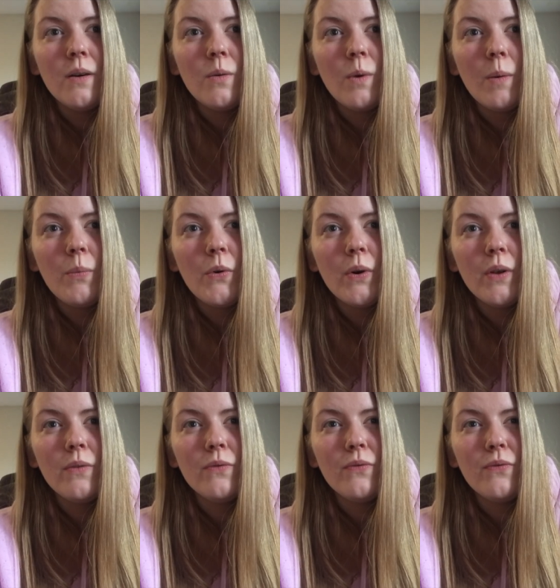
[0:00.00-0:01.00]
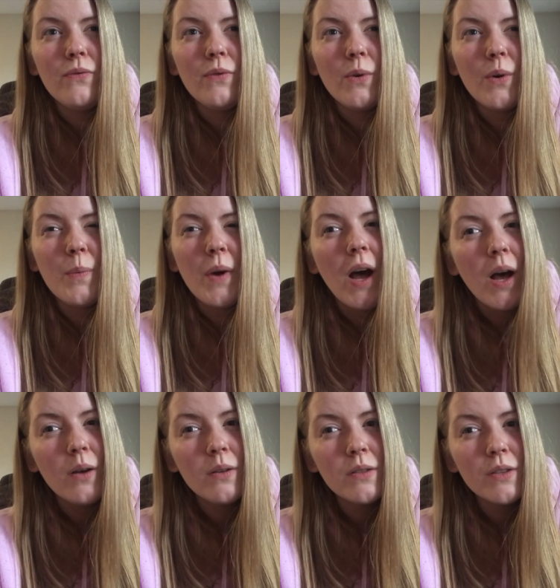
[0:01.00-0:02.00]
1.4
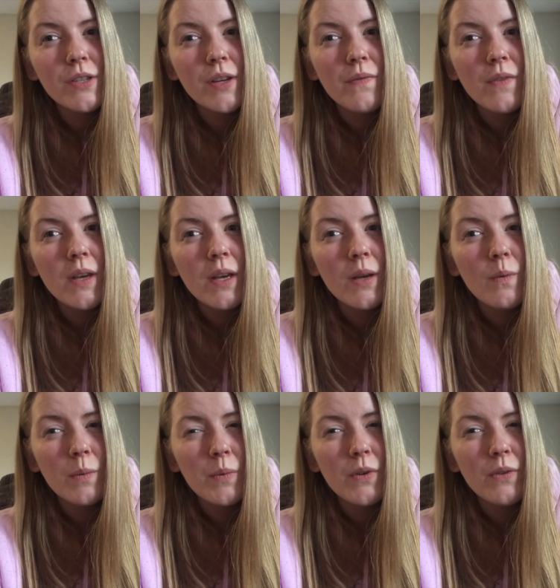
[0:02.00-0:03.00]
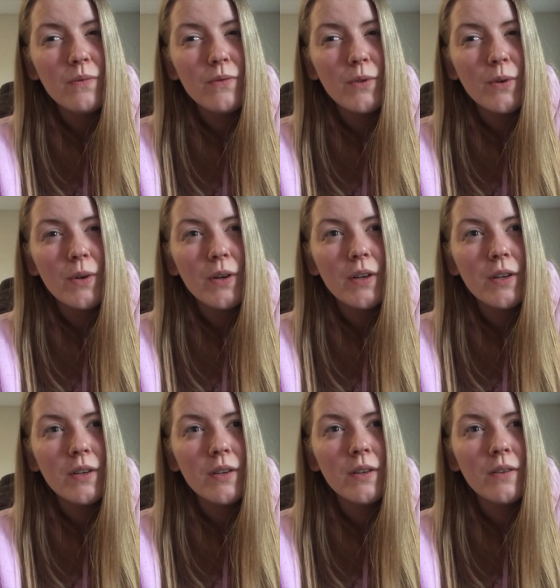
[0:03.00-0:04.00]
pounds or something 1.4
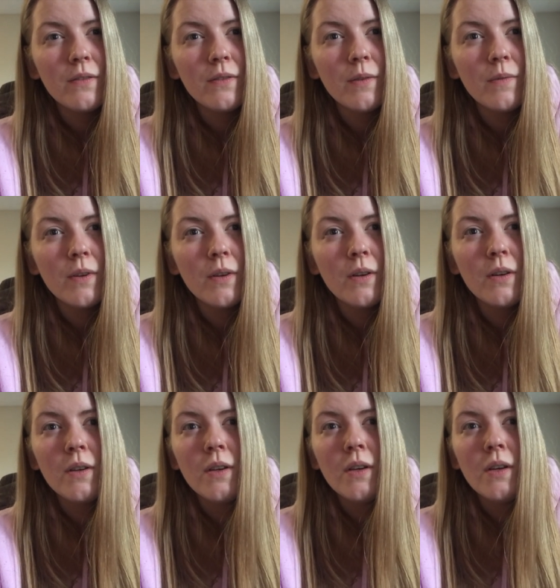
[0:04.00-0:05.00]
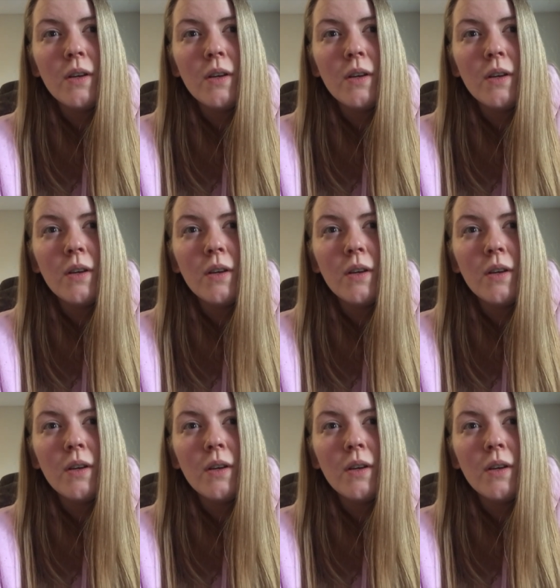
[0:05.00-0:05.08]
I thought it was 1.7